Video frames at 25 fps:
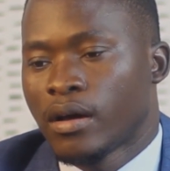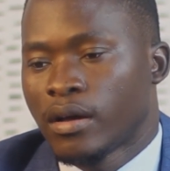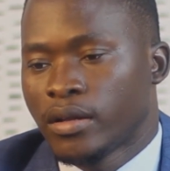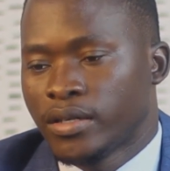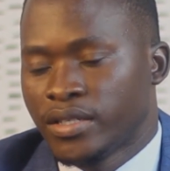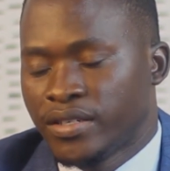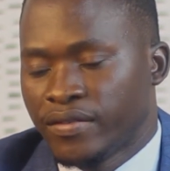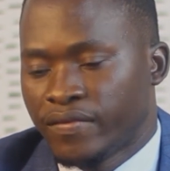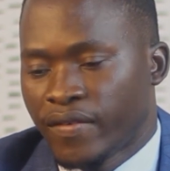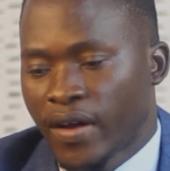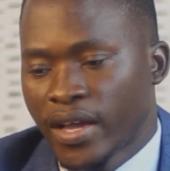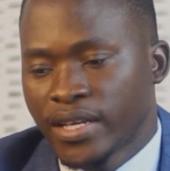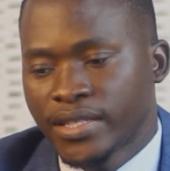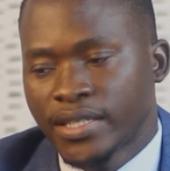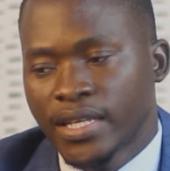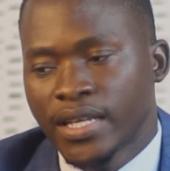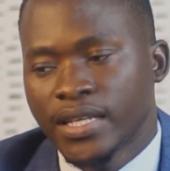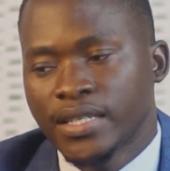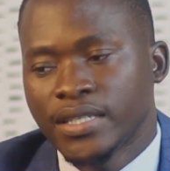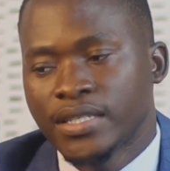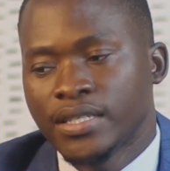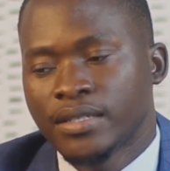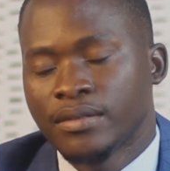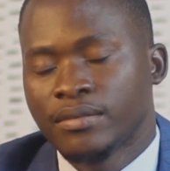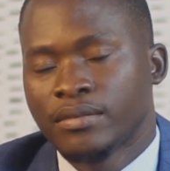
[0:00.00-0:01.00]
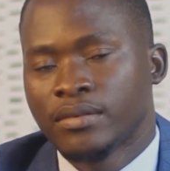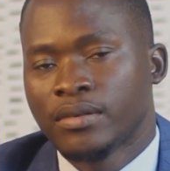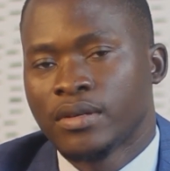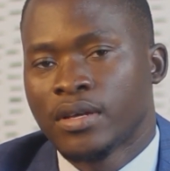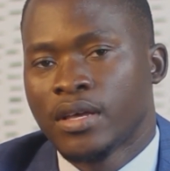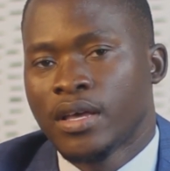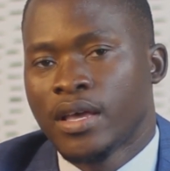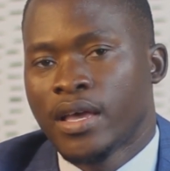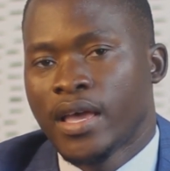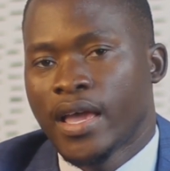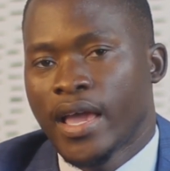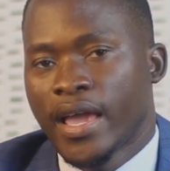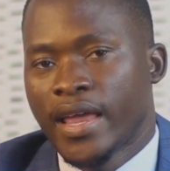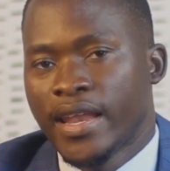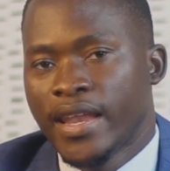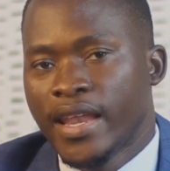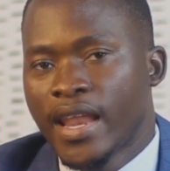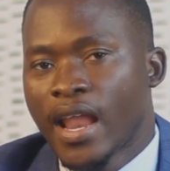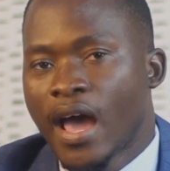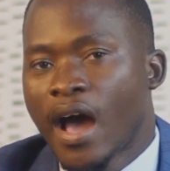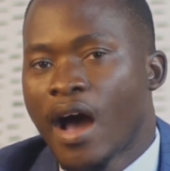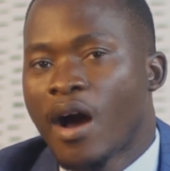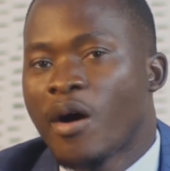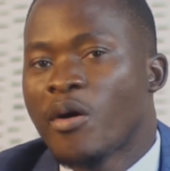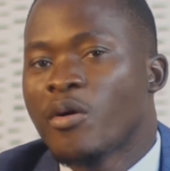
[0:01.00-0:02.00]
devices, and
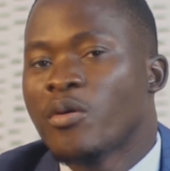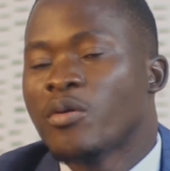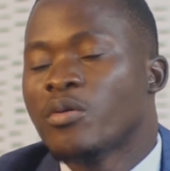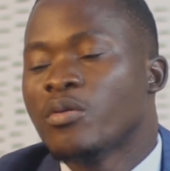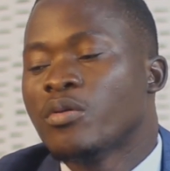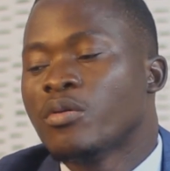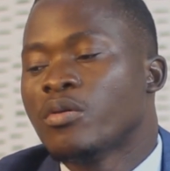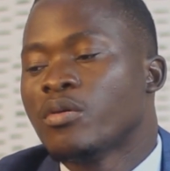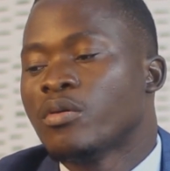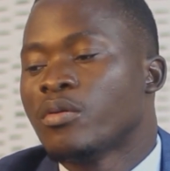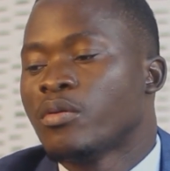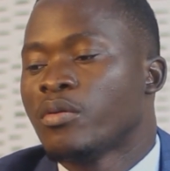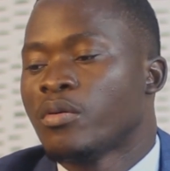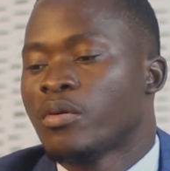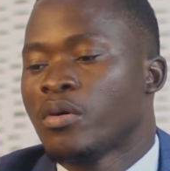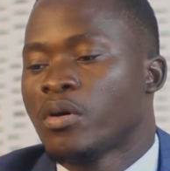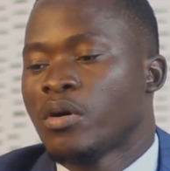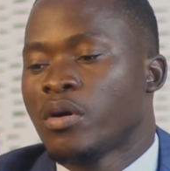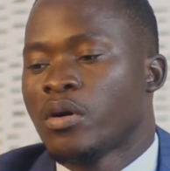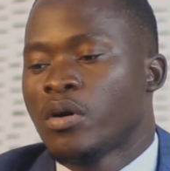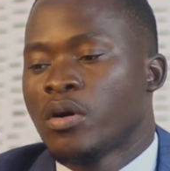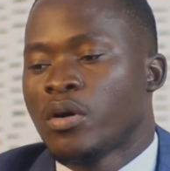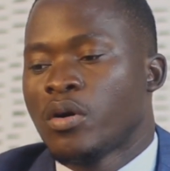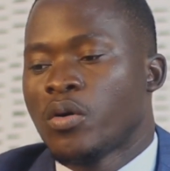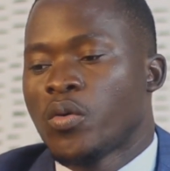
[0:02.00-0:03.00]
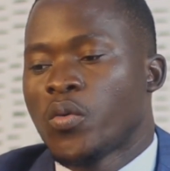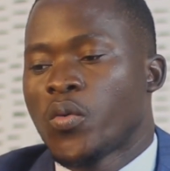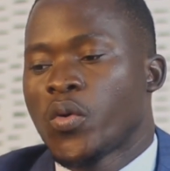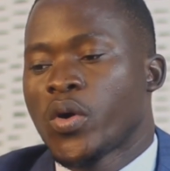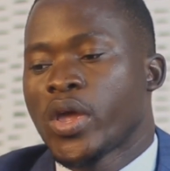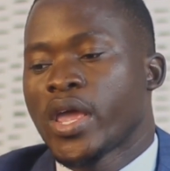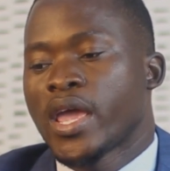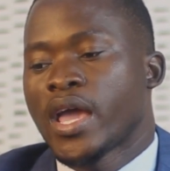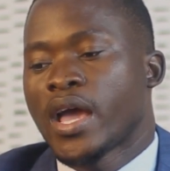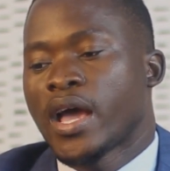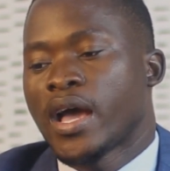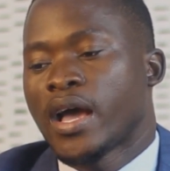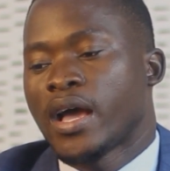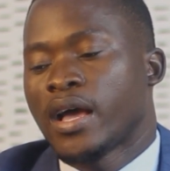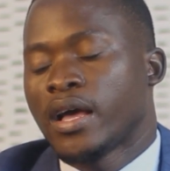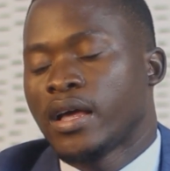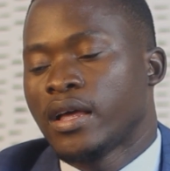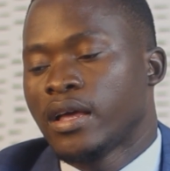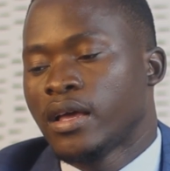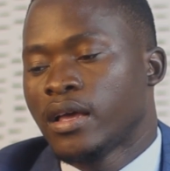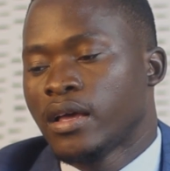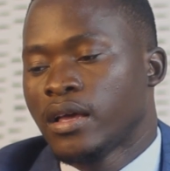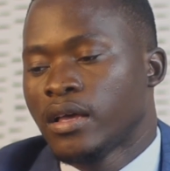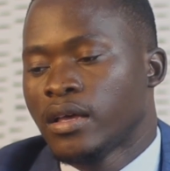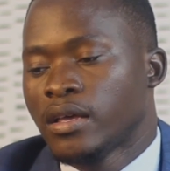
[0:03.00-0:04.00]
now we are
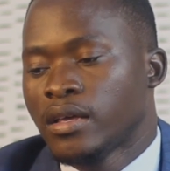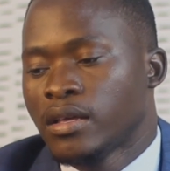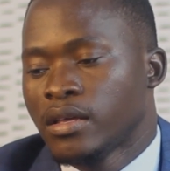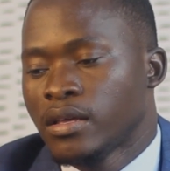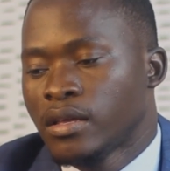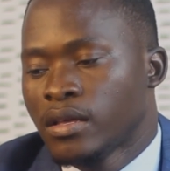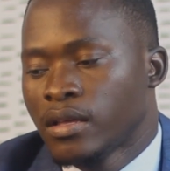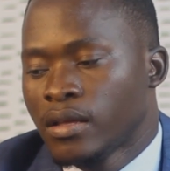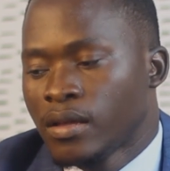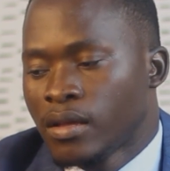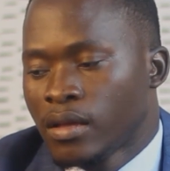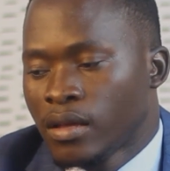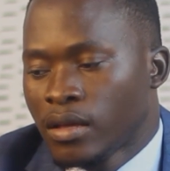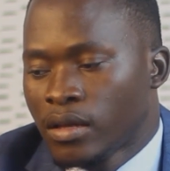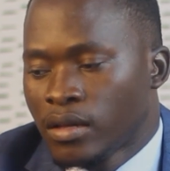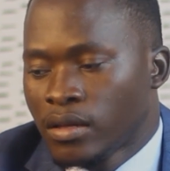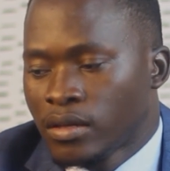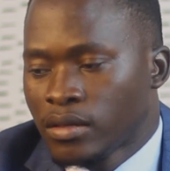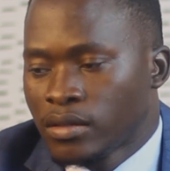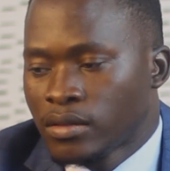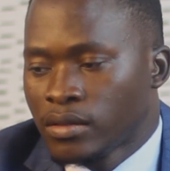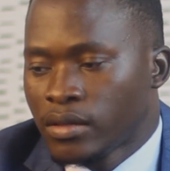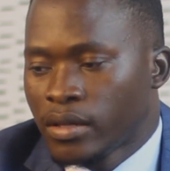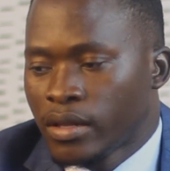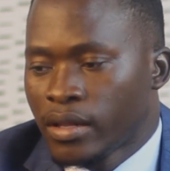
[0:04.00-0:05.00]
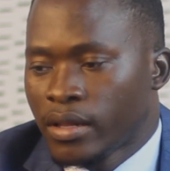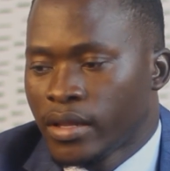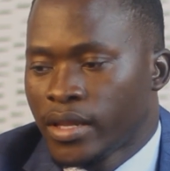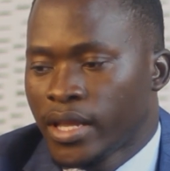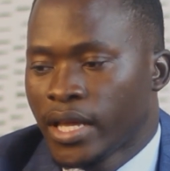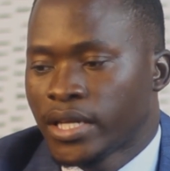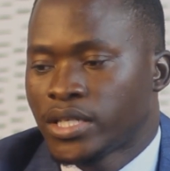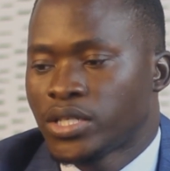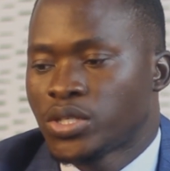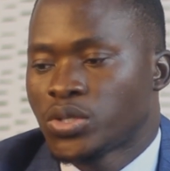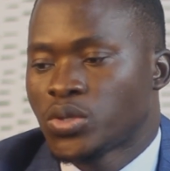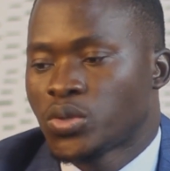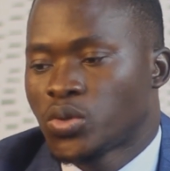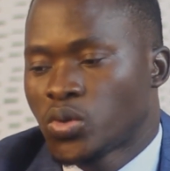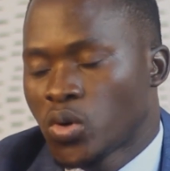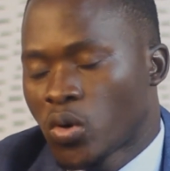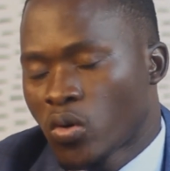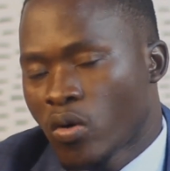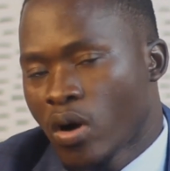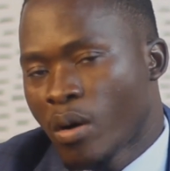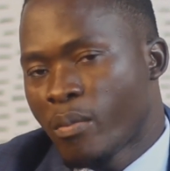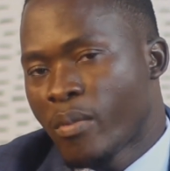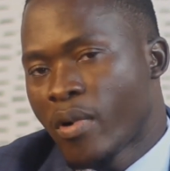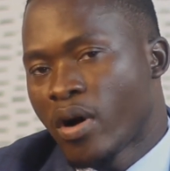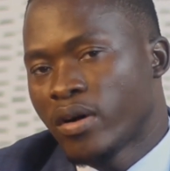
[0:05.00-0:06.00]
yet to
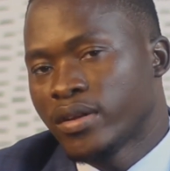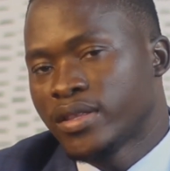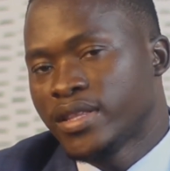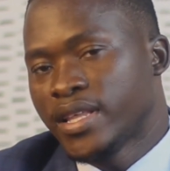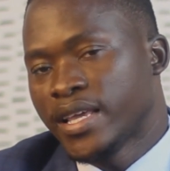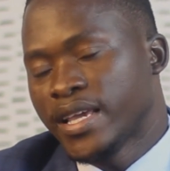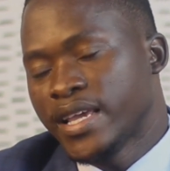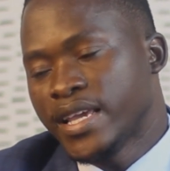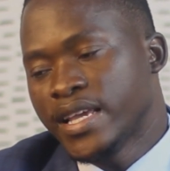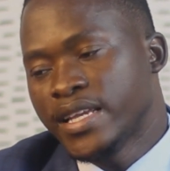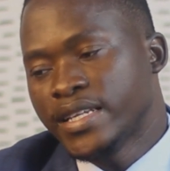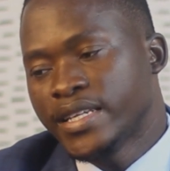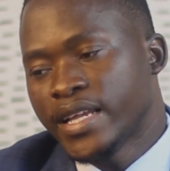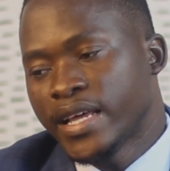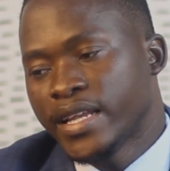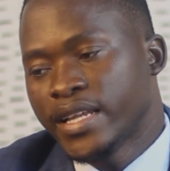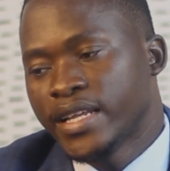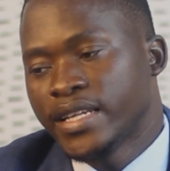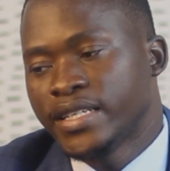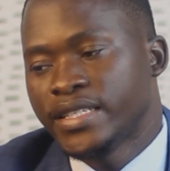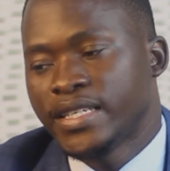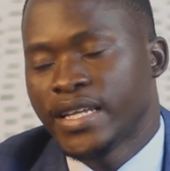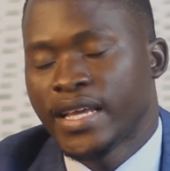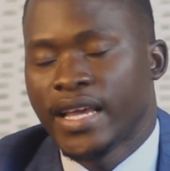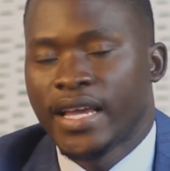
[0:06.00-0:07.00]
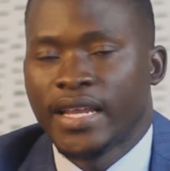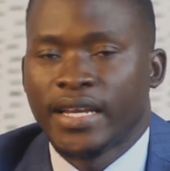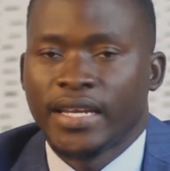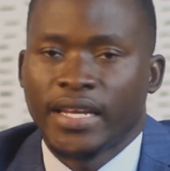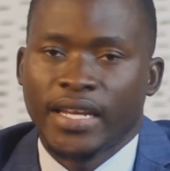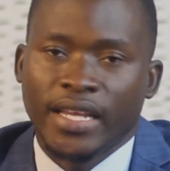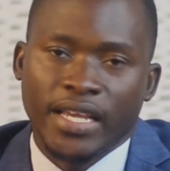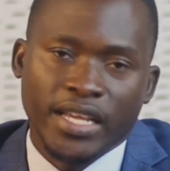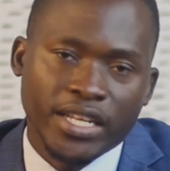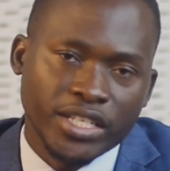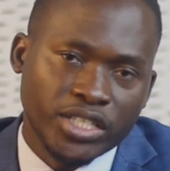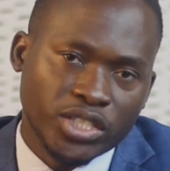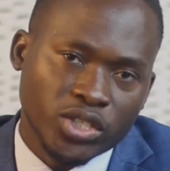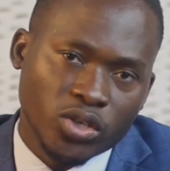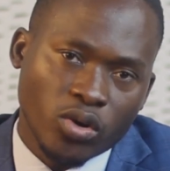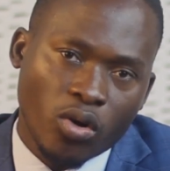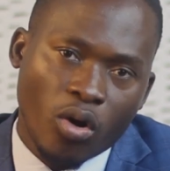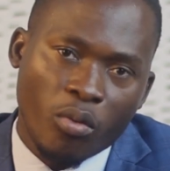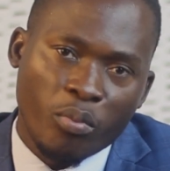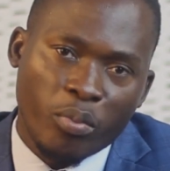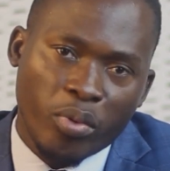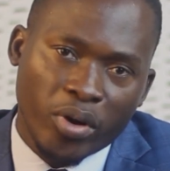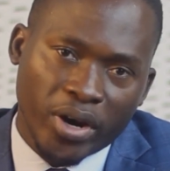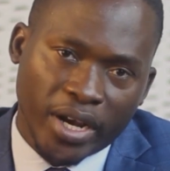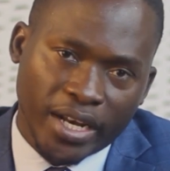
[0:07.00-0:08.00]
talk about the internet and its
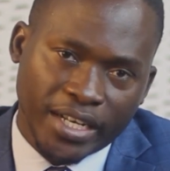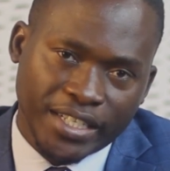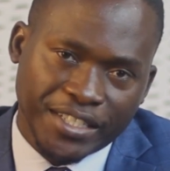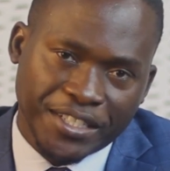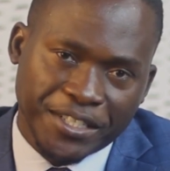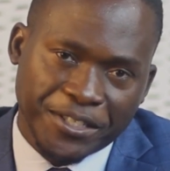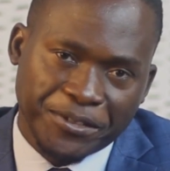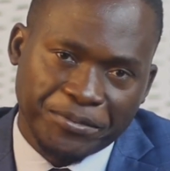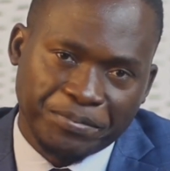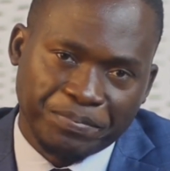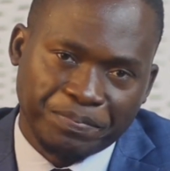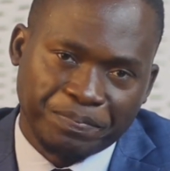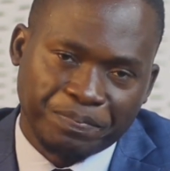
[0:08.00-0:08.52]
components.